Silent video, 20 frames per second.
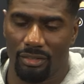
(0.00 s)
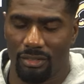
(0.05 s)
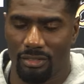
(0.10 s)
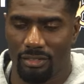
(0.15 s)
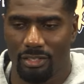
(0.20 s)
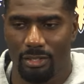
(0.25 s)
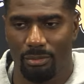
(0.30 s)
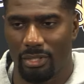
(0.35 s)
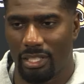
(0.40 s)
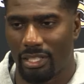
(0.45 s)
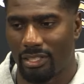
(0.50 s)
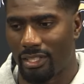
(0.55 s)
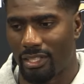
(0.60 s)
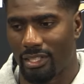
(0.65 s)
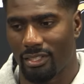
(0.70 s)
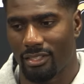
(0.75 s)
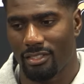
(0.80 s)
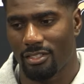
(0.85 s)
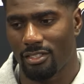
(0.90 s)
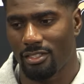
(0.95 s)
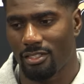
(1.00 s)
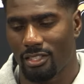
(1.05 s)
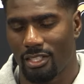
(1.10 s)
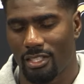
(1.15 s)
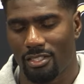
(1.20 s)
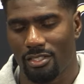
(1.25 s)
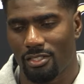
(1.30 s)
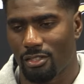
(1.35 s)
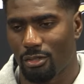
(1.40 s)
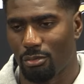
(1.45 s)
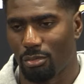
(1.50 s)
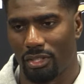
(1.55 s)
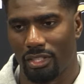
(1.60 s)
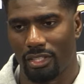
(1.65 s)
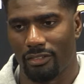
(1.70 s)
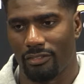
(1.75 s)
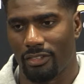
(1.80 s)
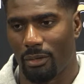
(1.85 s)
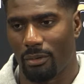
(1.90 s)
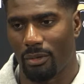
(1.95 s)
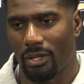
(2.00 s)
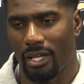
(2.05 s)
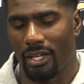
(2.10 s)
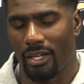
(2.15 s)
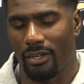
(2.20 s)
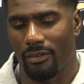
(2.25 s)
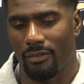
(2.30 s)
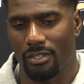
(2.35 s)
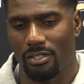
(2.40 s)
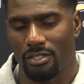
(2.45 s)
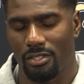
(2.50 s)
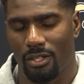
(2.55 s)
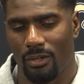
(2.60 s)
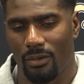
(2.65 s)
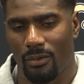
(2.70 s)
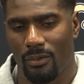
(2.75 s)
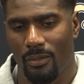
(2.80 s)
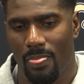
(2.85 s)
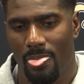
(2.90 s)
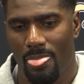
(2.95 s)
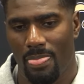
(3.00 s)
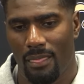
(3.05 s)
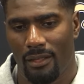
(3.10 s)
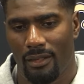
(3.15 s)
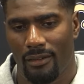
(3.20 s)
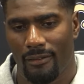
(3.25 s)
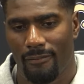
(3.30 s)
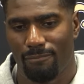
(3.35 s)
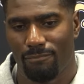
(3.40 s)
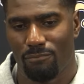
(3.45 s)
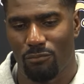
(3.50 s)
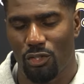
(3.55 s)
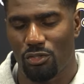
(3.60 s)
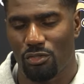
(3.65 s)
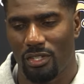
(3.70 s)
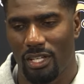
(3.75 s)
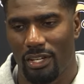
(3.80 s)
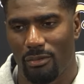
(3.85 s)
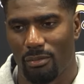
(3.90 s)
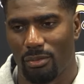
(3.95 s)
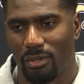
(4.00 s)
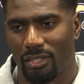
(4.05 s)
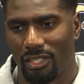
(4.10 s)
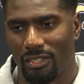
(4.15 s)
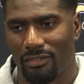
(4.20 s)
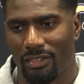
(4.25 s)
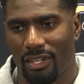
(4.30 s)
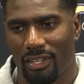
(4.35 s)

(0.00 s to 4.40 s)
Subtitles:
Or something like that. It's just a belief that we have. And so once you have a belief,